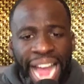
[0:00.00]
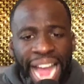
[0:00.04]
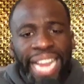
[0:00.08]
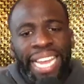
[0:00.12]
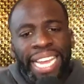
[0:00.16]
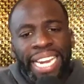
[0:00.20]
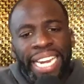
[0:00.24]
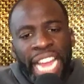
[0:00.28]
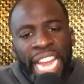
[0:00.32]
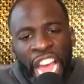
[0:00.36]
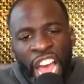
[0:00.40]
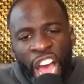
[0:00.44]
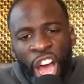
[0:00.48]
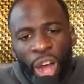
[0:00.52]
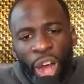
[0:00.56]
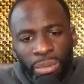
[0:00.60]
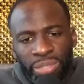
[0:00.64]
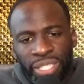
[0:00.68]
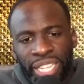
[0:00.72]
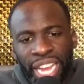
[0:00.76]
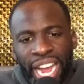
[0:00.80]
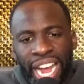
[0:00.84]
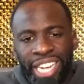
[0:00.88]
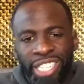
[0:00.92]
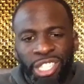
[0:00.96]
that can
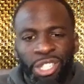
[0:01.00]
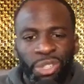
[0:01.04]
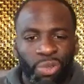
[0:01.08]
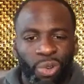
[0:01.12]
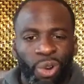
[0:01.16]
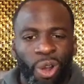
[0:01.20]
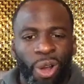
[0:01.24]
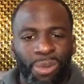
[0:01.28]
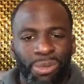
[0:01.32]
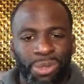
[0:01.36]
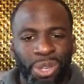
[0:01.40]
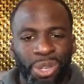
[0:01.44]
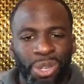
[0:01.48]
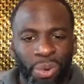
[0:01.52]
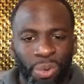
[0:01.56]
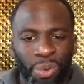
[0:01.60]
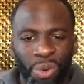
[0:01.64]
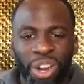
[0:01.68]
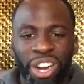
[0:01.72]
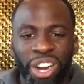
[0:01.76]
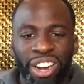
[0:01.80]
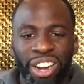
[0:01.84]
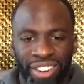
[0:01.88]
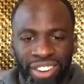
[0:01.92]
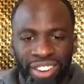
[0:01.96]
help Ty Jerome's
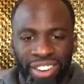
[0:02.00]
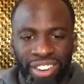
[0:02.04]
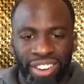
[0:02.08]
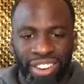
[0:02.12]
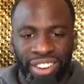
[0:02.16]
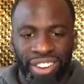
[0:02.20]
career.